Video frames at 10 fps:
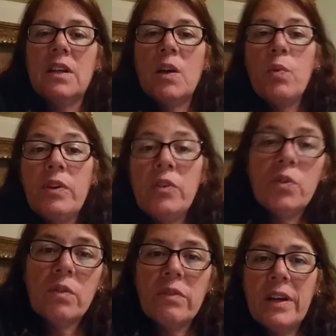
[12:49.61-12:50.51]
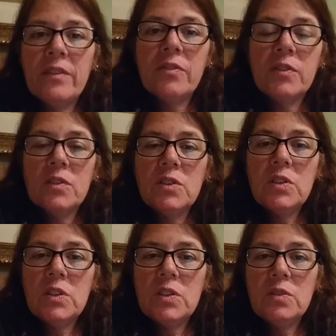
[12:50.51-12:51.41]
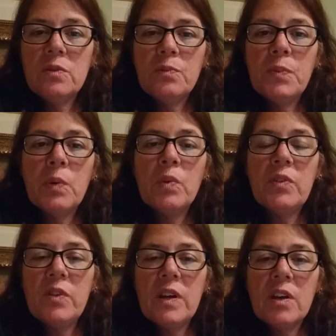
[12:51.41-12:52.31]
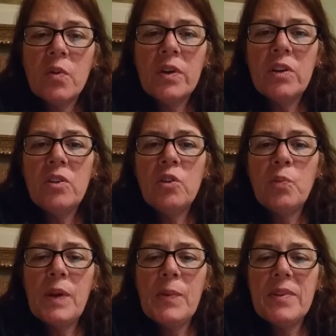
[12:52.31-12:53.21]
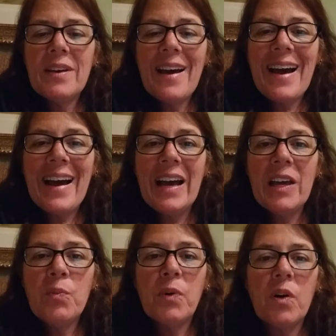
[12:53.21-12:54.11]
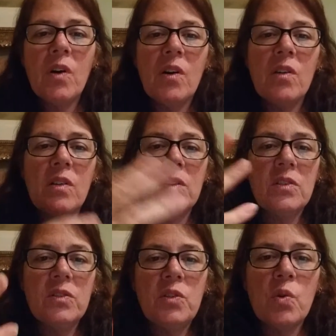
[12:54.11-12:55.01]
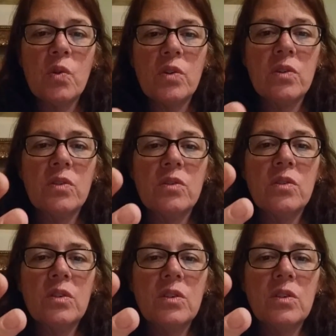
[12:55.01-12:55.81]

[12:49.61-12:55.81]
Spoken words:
and I wouldn't do it right at first, but once you get going, you'll be able to eyeball your